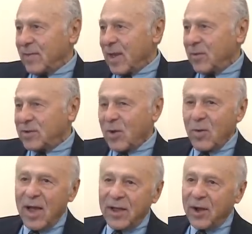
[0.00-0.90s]
And we thought,
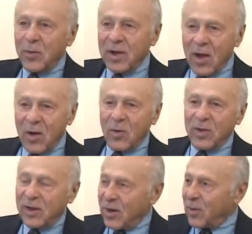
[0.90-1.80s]
well, here we
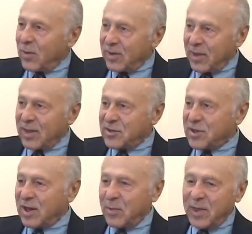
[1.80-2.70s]
go. It's
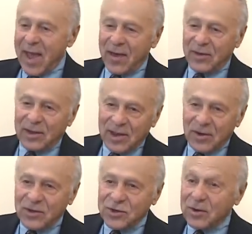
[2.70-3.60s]
going to be out in the
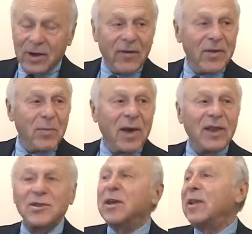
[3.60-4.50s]
literature and
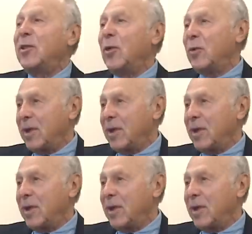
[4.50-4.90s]
everybody's going to do it.